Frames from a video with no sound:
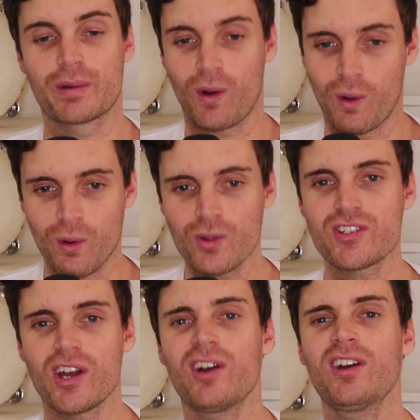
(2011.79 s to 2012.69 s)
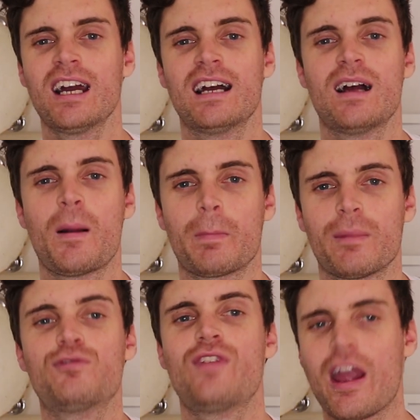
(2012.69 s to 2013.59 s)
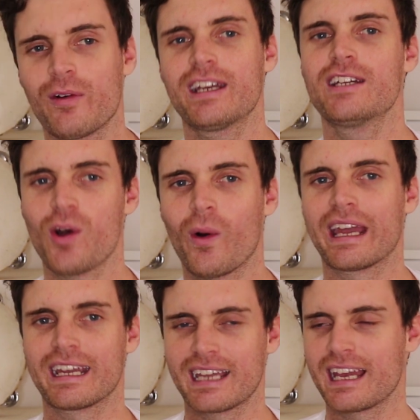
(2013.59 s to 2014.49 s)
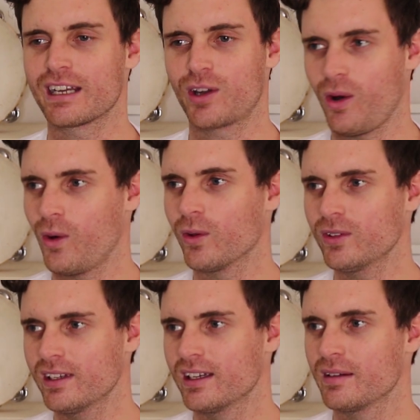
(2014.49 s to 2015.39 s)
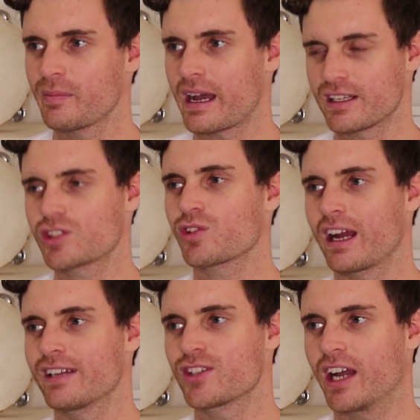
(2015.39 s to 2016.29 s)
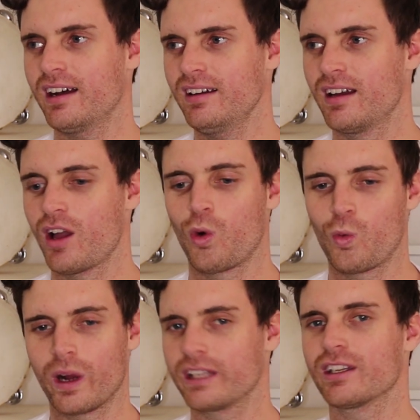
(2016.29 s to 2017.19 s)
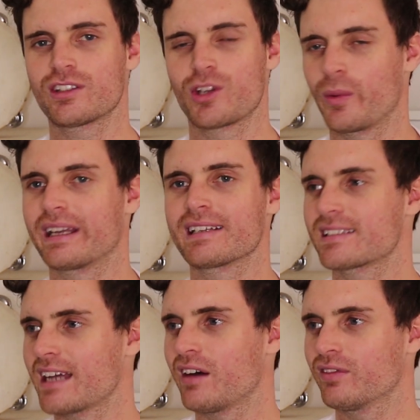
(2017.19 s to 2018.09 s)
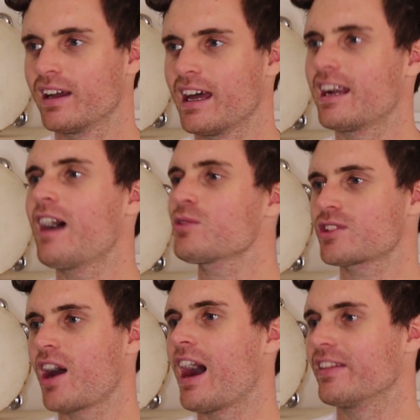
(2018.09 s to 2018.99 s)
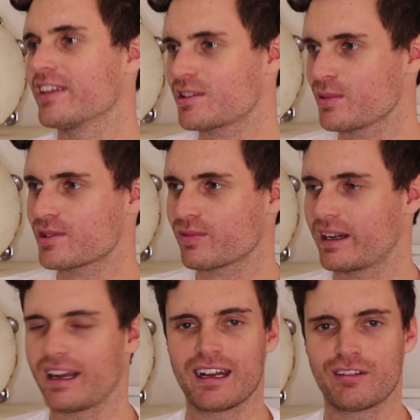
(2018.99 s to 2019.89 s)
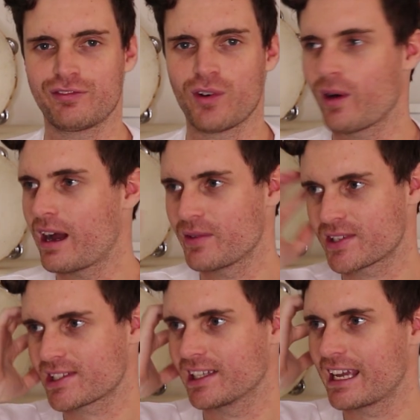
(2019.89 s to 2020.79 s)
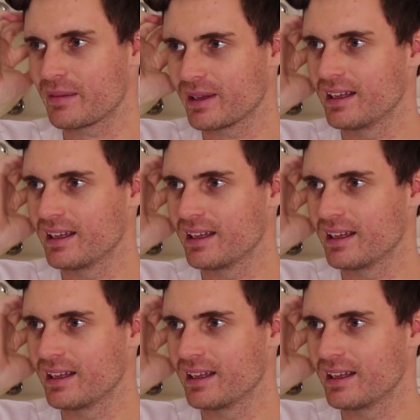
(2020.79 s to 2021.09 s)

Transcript: But also, very annoying getting called by a stranger when you're doing stuff. And I was tired. This was when I'd had 4 hours sleep.